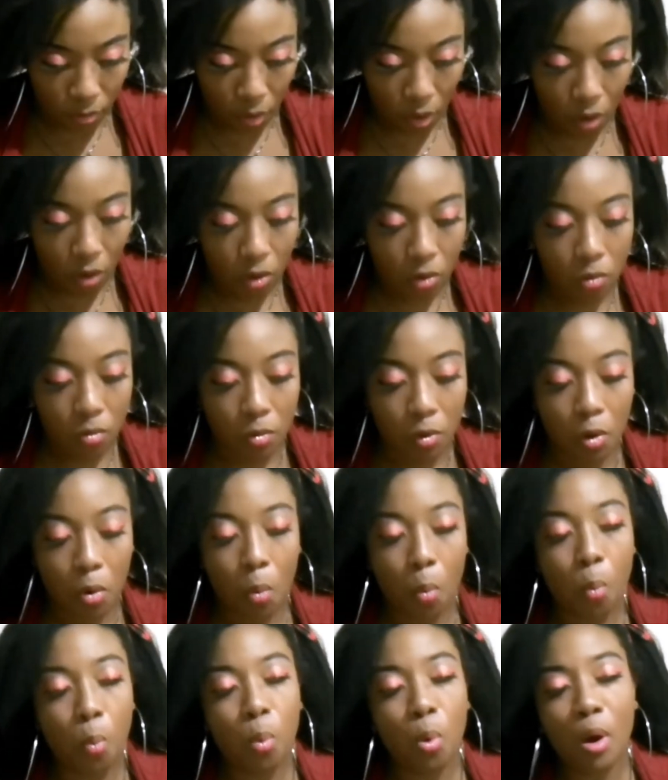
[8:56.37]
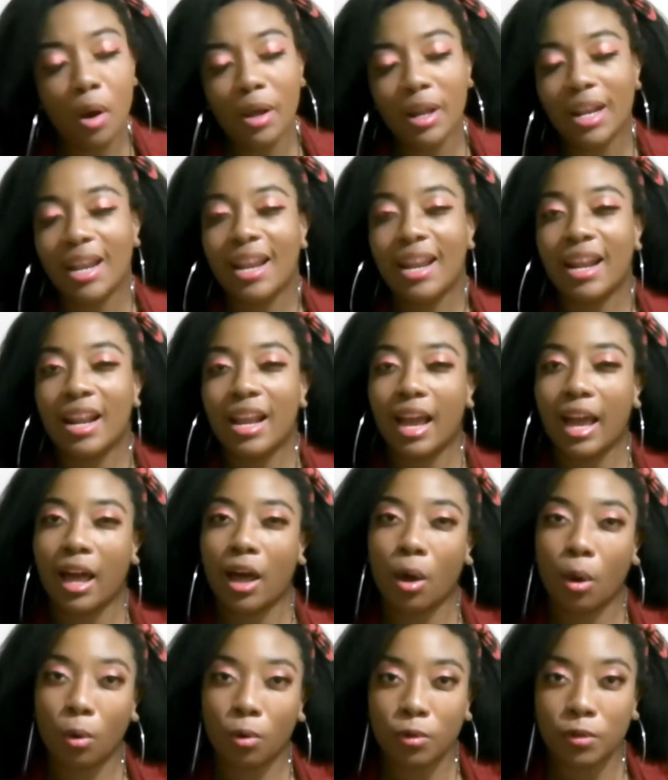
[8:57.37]
Oh, what
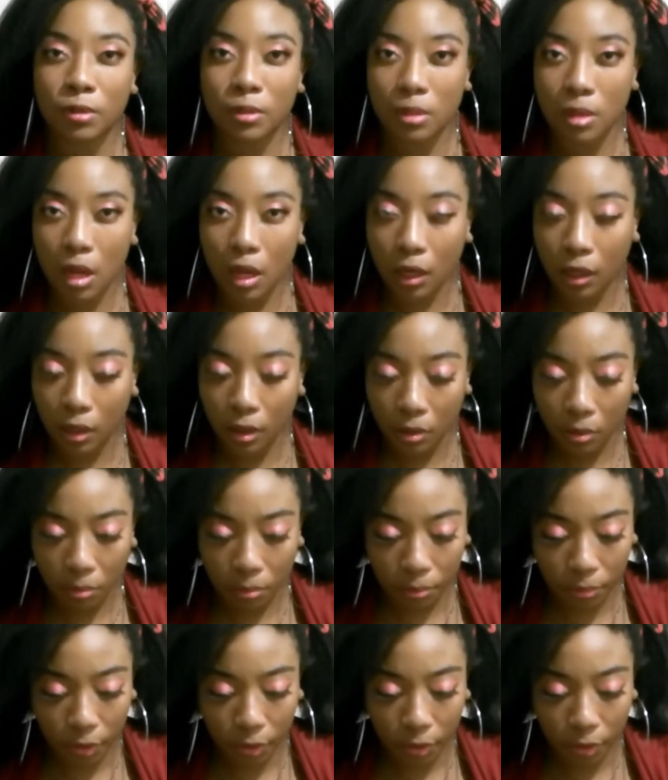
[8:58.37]
now, Snape?